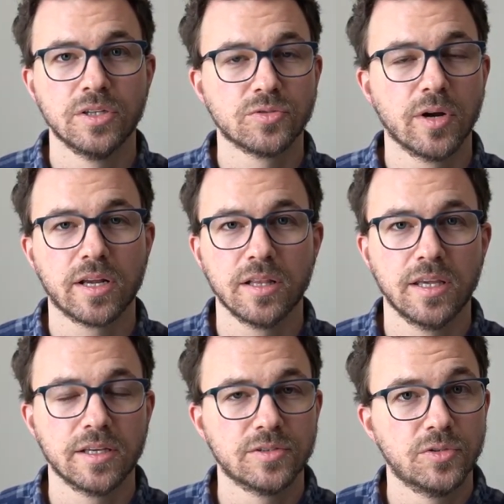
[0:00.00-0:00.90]
direct
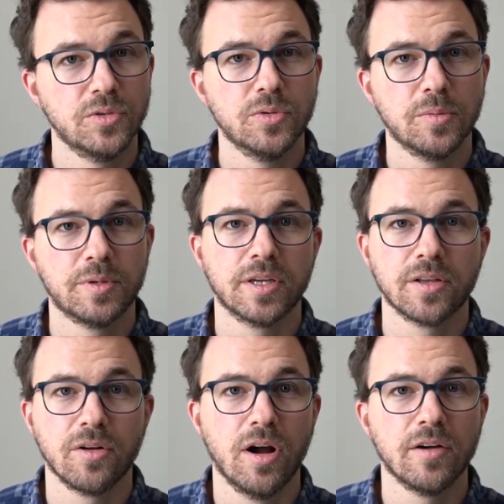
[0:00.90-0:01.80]
links to a
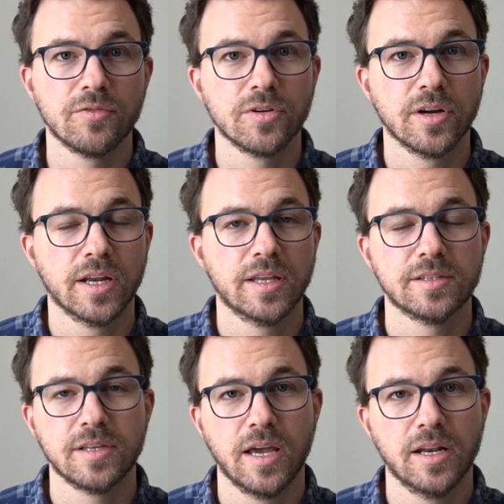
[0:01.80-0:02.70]
particular offer and
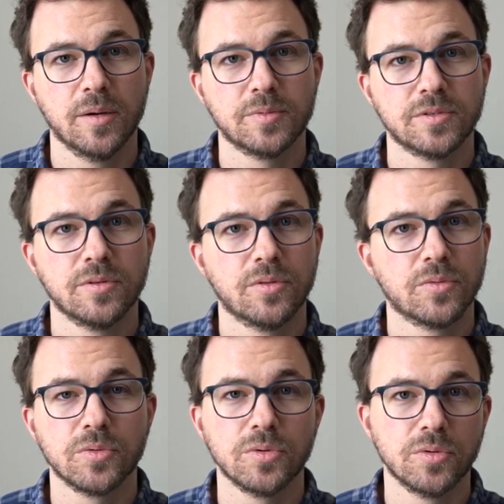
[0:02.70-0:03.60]
get signups
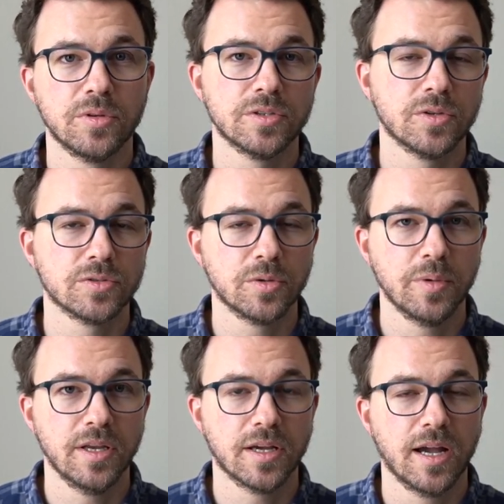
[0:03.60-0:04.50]
through the social
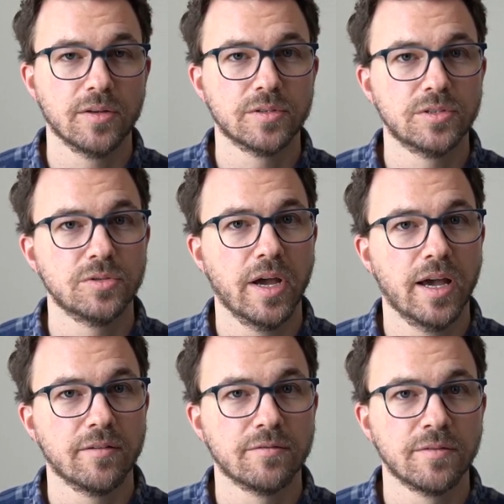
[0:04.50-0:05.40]
media accounts that you
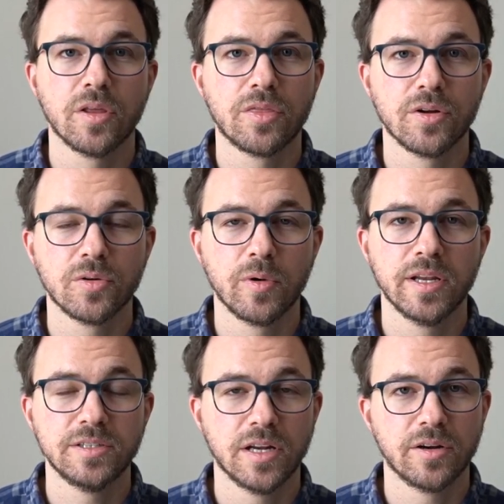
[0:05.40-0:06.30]
have. The third way
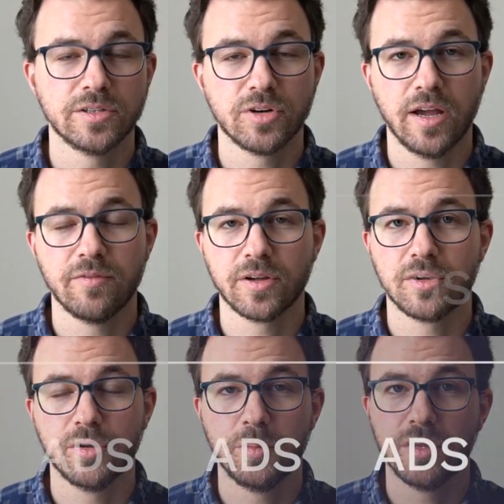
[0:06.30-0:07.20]
to generate
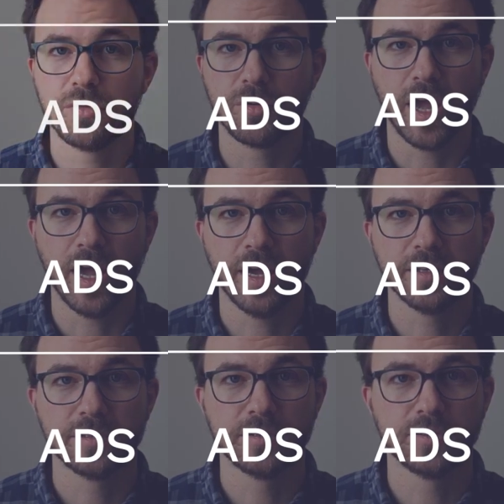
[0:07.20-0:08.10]
traffic could be through
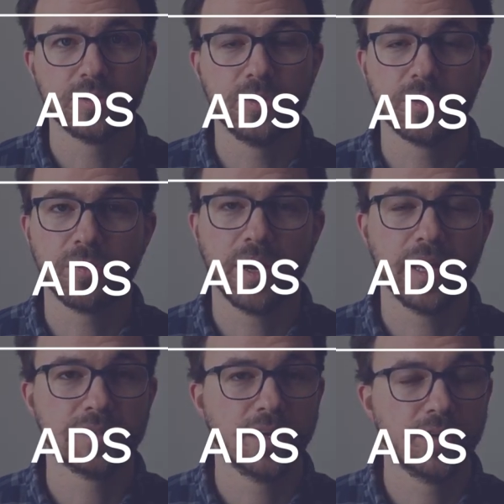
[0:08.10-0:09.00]
ads. So you can run
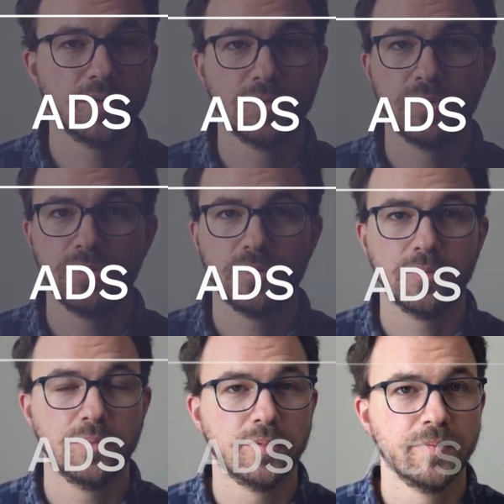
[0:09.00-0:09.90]
ads on
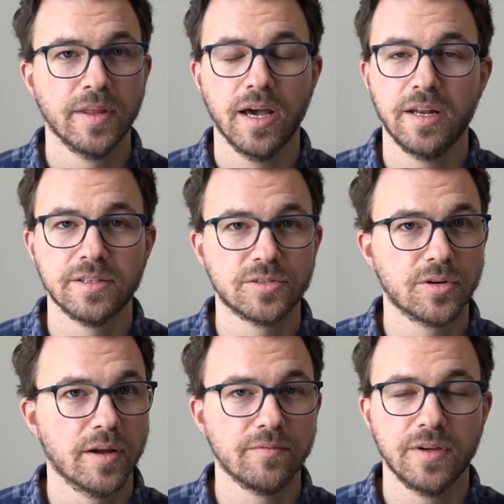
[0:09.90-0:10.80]
YouTube, on
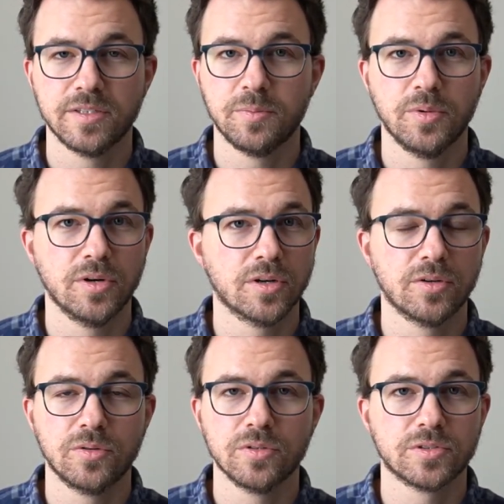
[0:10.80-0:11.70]
Instagram, Facebook,
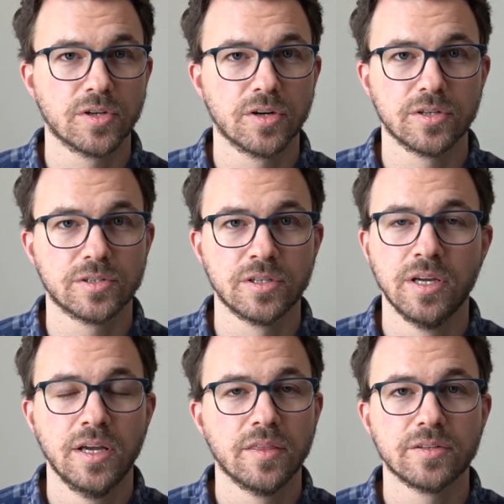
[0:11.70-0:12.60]
Google search.
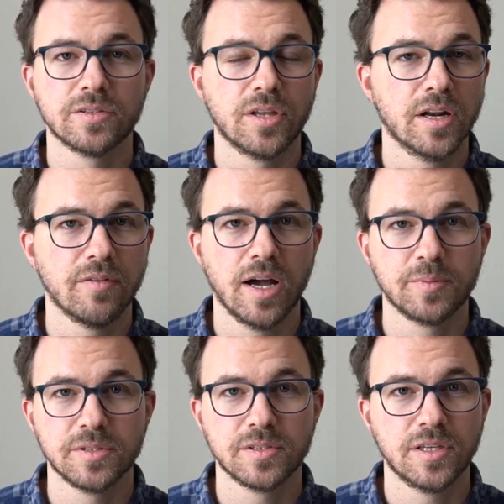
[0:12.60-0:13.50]
There's a ton of
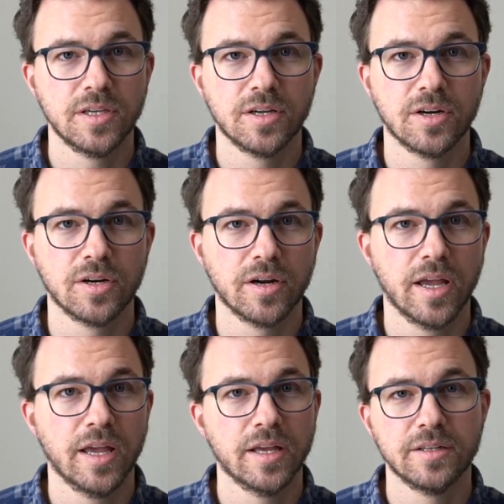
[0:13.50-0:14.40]
options here,
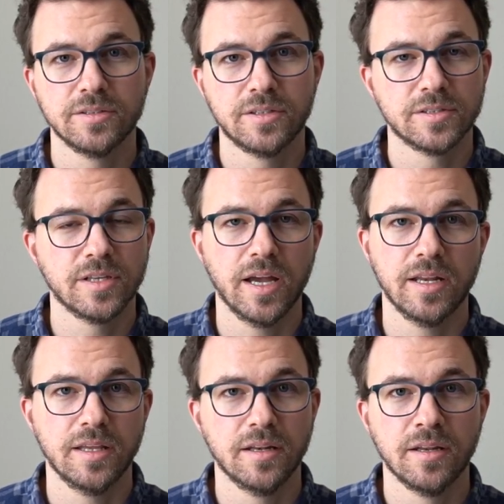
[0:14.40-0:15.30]
and
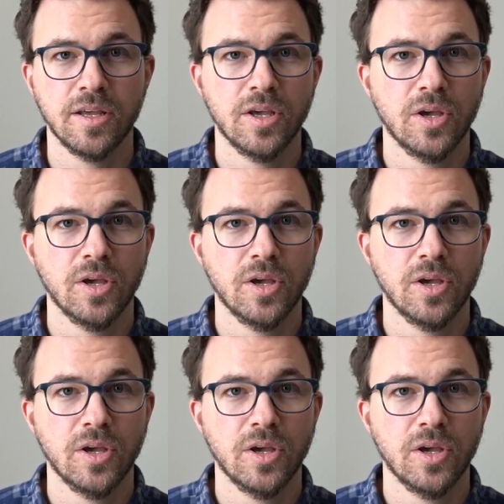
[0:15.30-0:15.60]
deciding